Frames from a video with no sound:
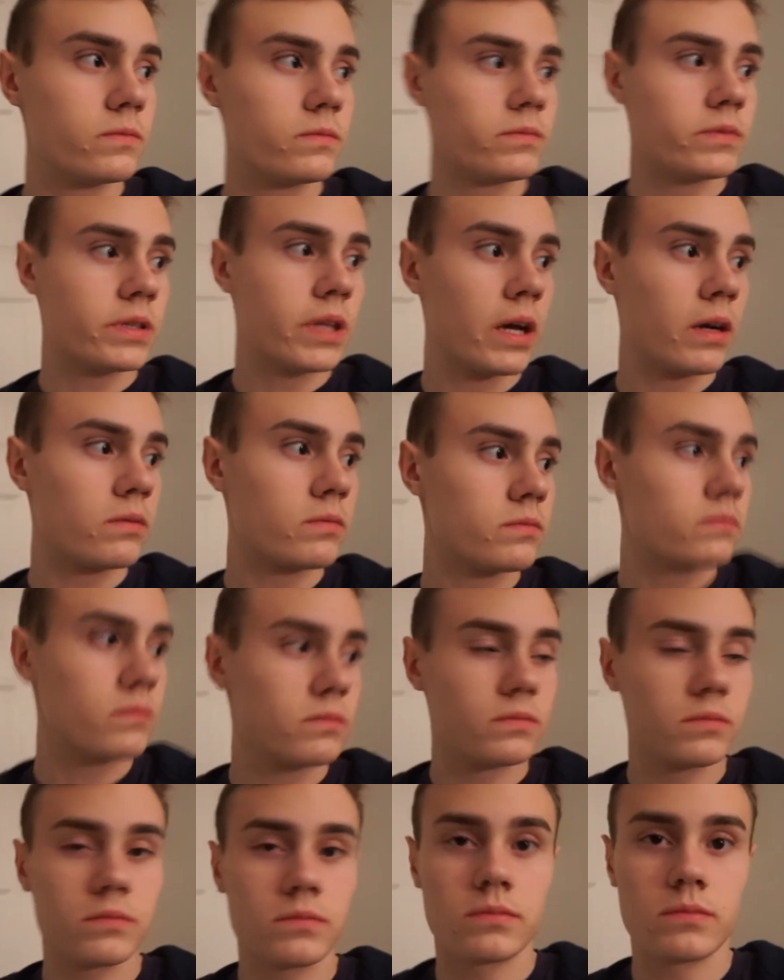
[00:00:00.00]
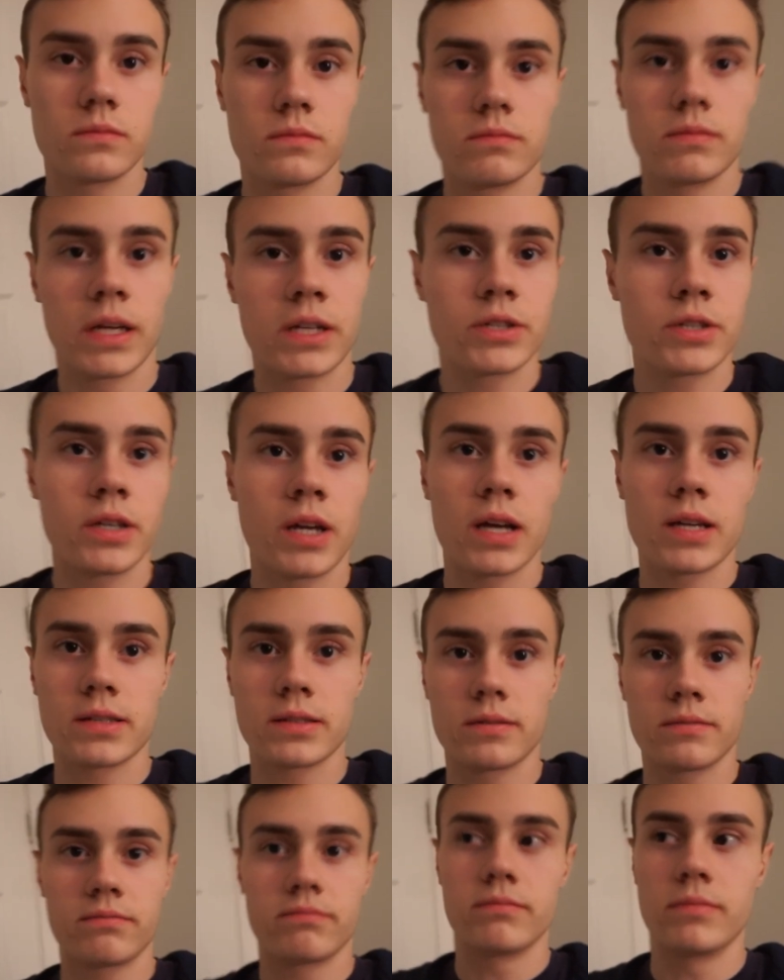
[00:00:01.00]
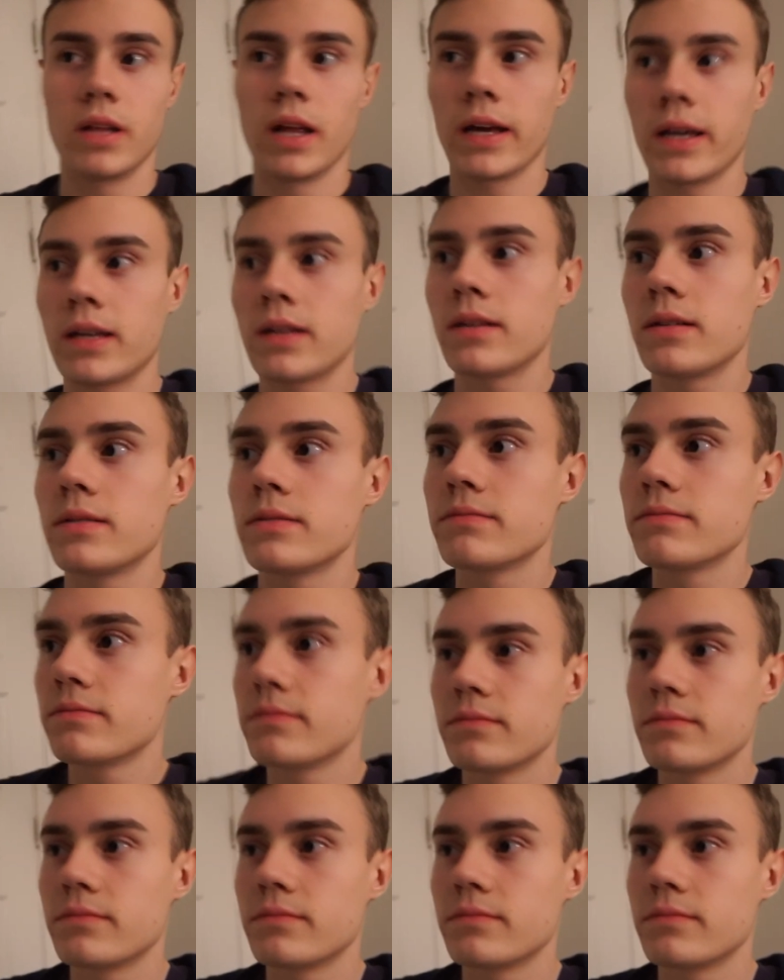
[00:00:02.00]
Without, make sure you guys like,